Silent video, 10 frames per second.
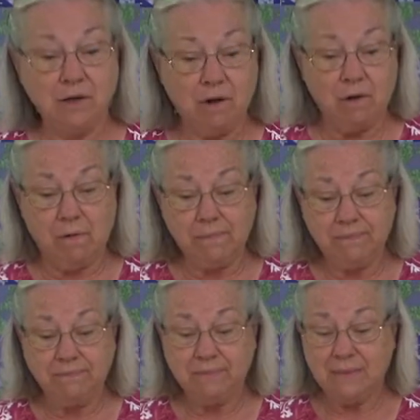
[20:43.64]
at home,
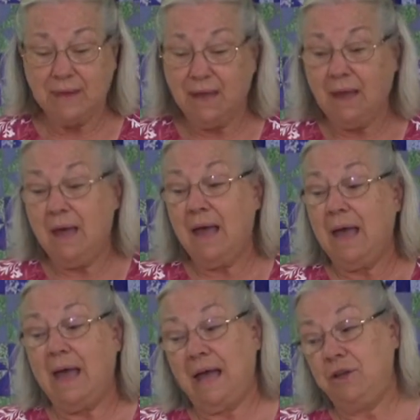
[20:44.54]

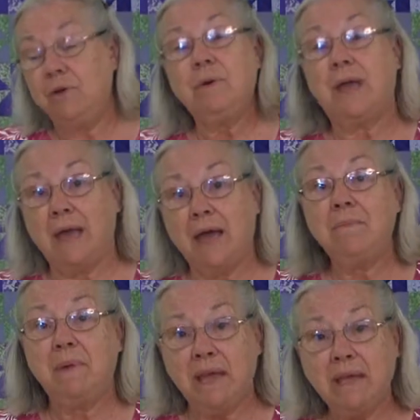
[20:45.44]
and you
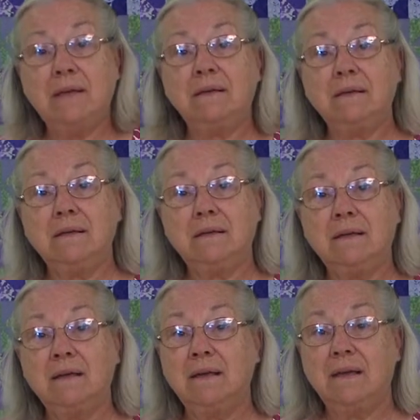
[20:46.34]
can make it
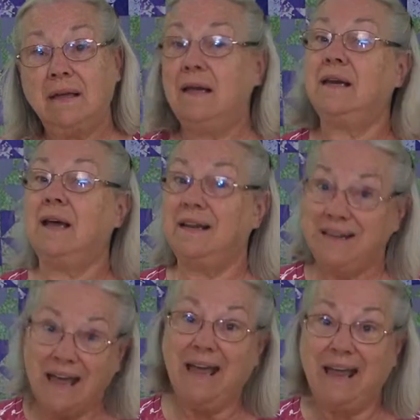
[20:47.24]
in a
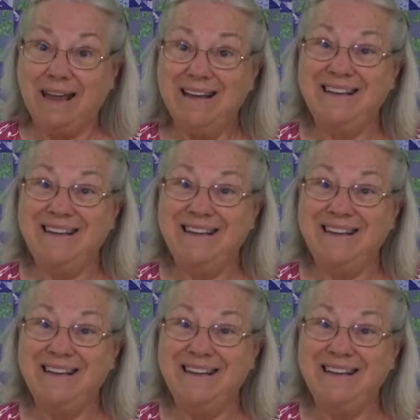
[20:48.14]
day.